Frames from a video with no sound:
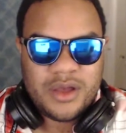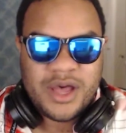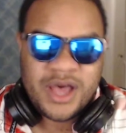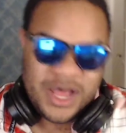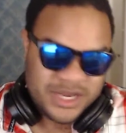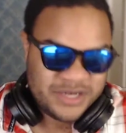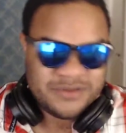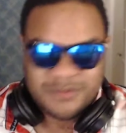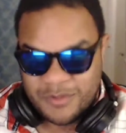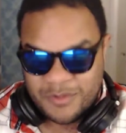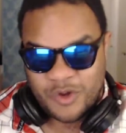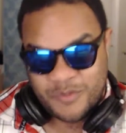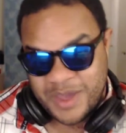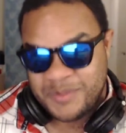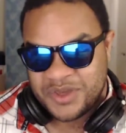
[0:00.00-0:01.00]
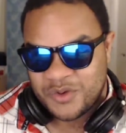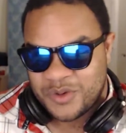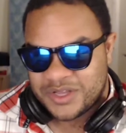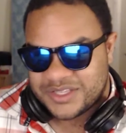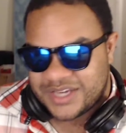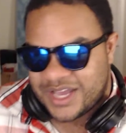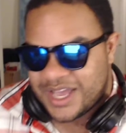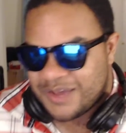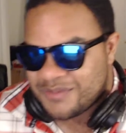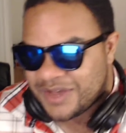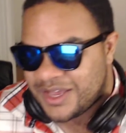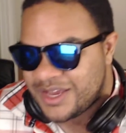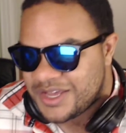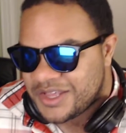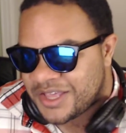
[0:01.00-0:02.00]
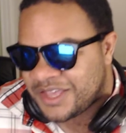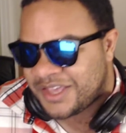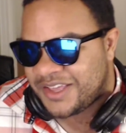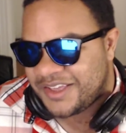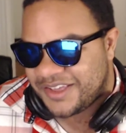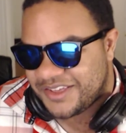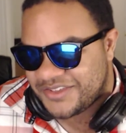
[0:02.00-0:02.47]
Well, maybe it will today, but